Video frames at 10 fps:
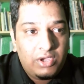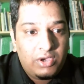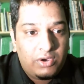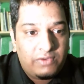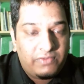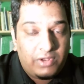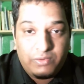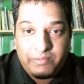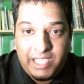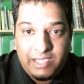or
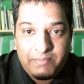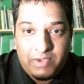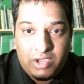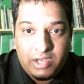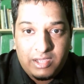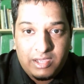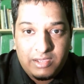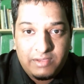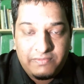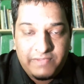follow me on
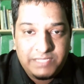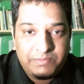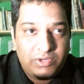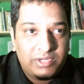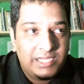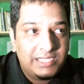Facebook.